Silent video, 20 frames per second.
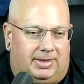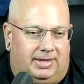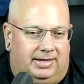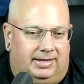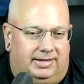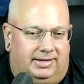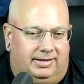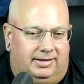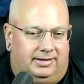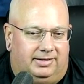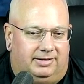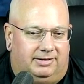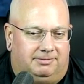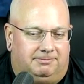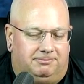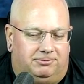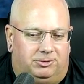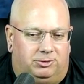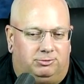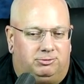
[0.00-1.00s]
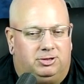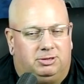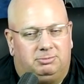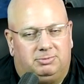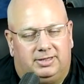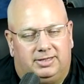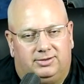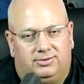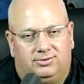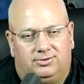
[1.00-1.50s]
a full-frame
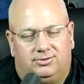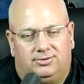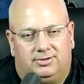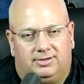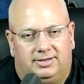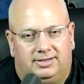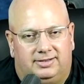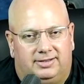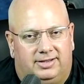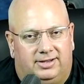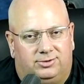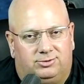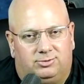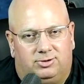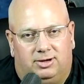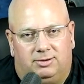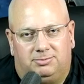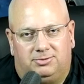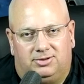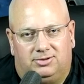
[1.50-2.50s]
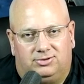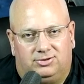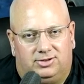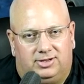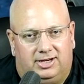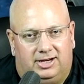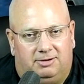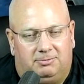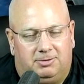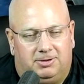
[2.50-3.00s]
lens on a DX crop sensor
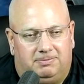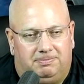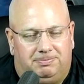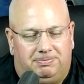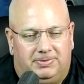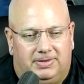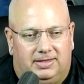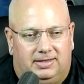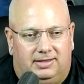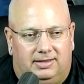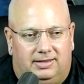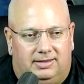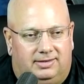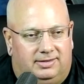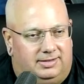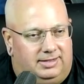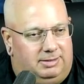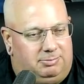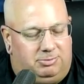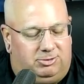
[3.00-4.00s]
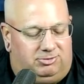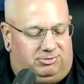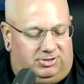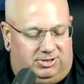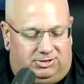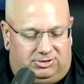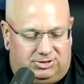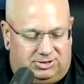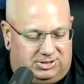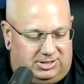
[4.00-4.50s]
camera, the depth of
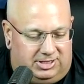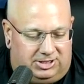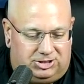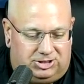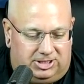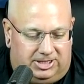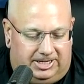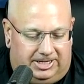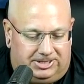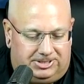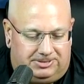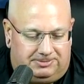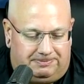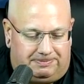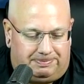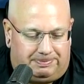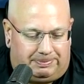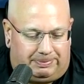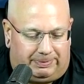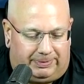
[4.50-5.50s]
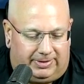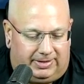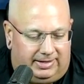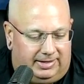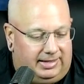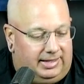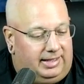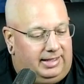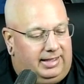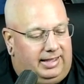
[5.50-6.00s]
field does not change.
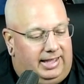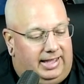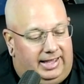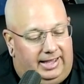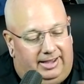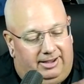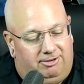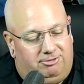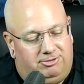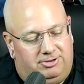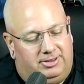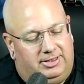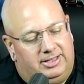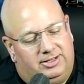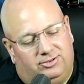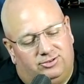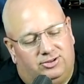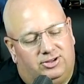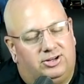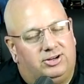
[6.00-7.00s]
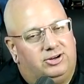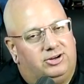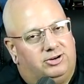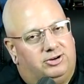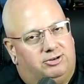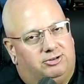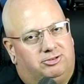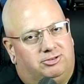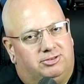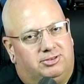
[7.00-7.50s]
Okay, every lens on
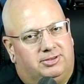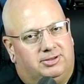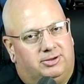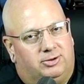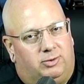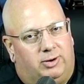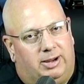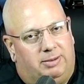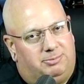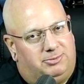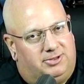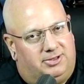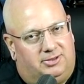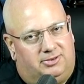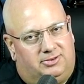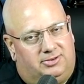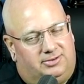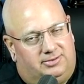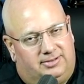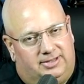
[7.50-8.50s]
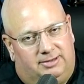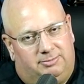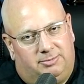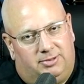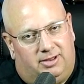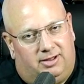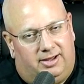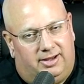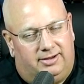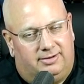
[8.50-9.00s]
Earth craps out the same
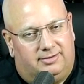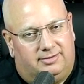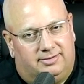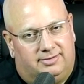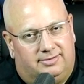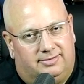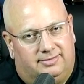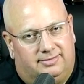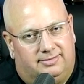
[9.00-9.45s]
light,